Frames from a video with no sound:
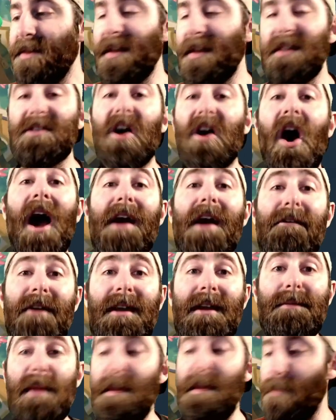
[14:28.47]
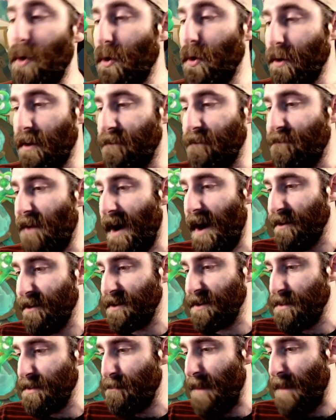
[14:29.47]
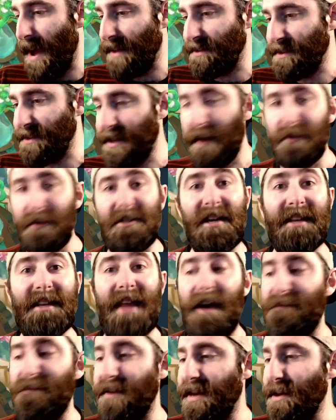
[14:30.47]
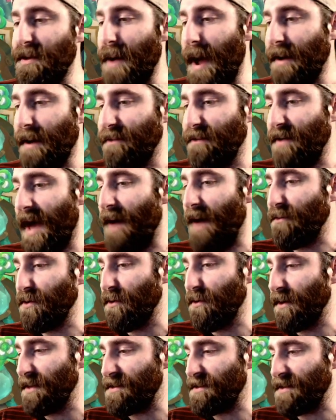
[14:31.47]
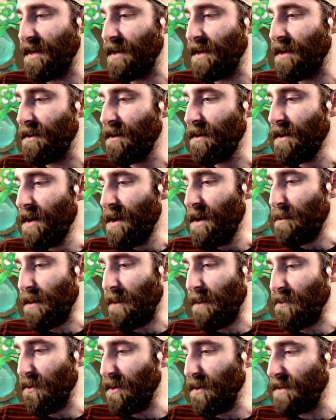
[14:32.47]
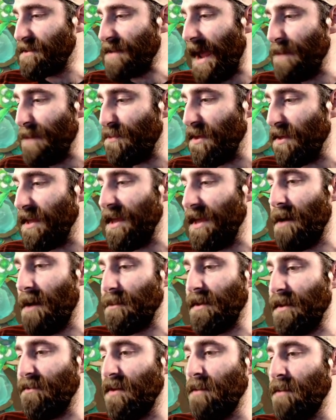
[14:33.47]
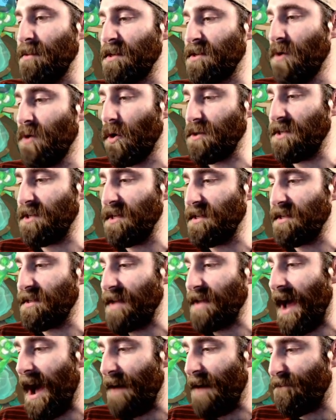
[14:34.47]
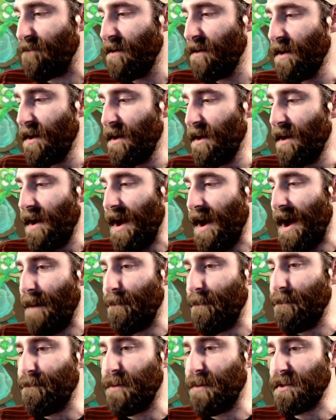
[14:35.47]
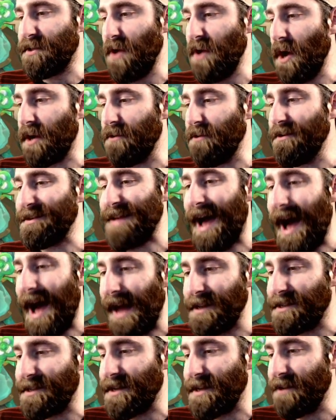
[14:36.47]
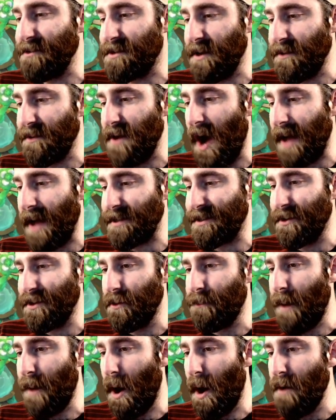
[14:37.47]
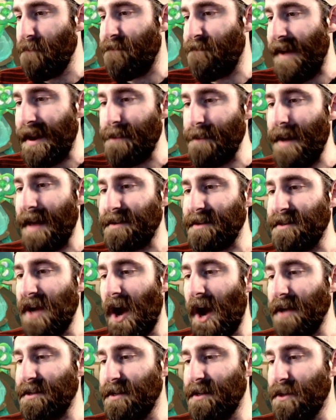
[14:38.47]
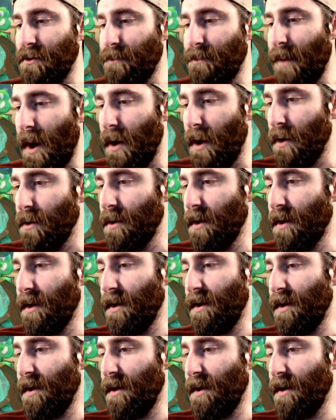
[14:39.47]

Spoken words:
the entire enemy board on fire. It's amazing. Go and check that video out if you haven't already seen it. But I'm doing the same thing here. I'm giving him the Scorching Staff. Berserker is a hunter. He's got the Icicle Bow. Venom has the Icicle Bow.